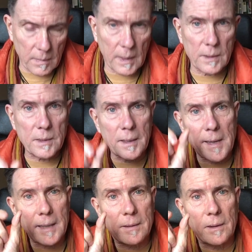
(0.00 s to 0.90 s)
is
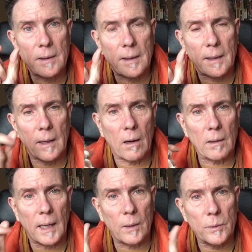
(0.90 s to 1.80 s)
connected in our
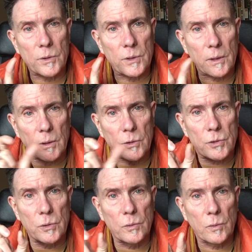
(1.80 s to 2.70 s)
language
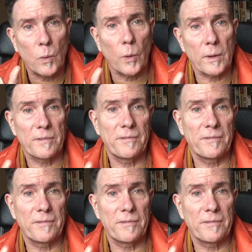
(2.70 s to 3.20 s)
to the word